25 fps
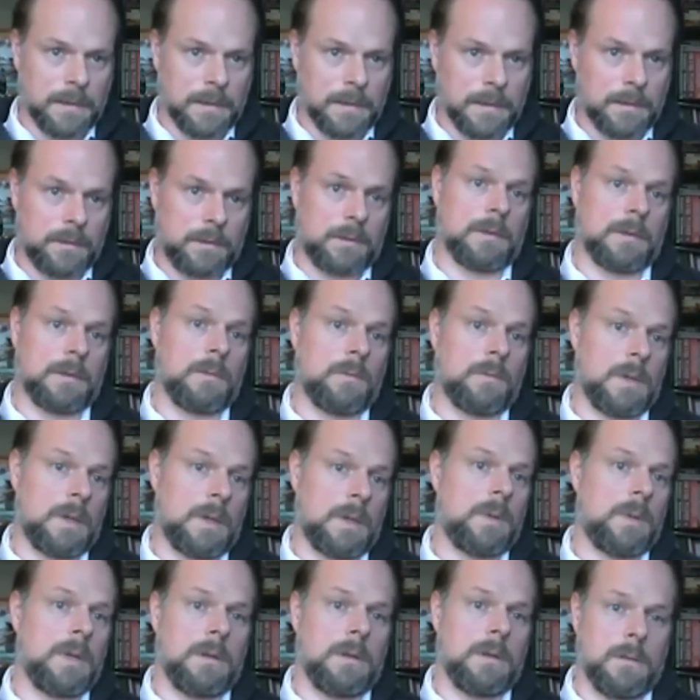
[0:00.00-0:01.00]
Should we be
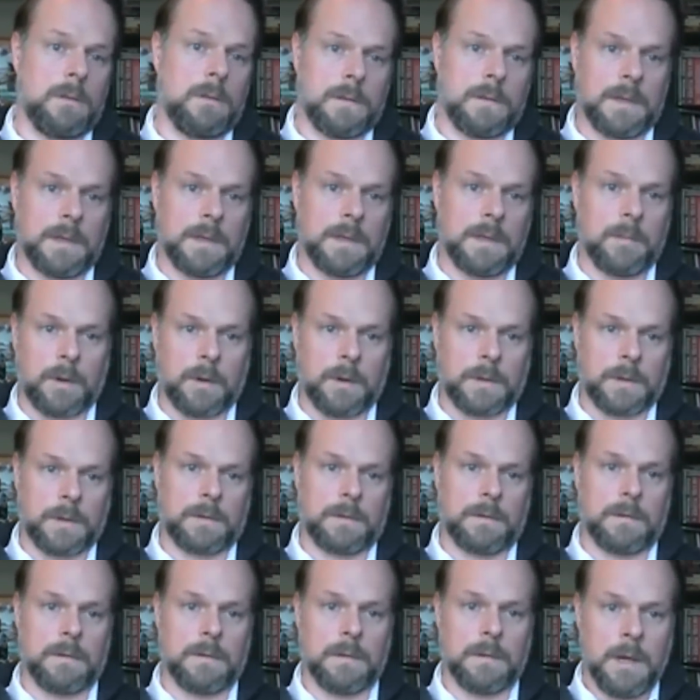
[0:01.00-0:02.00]
using
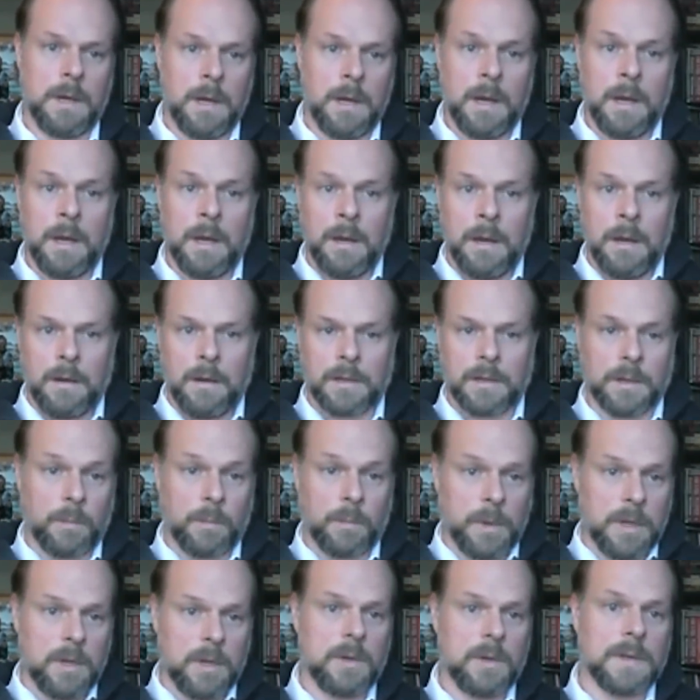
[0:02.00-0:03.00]

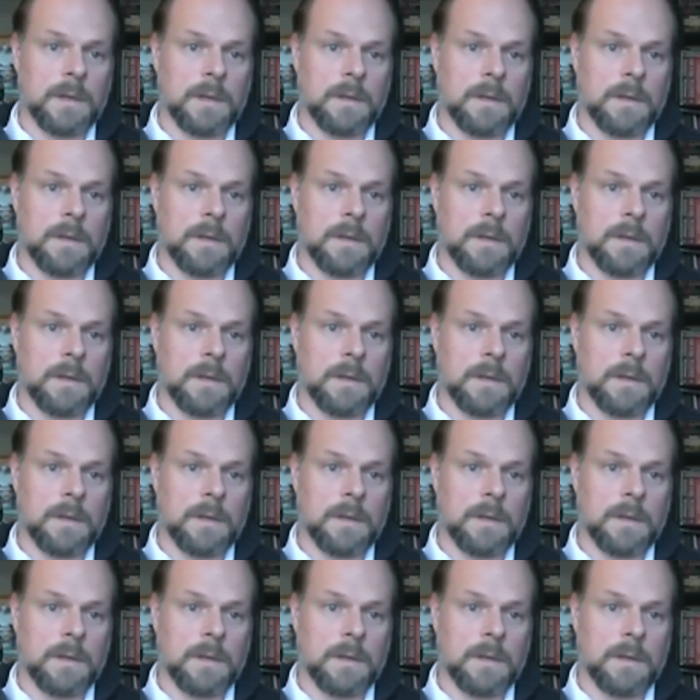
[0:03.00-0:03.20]
the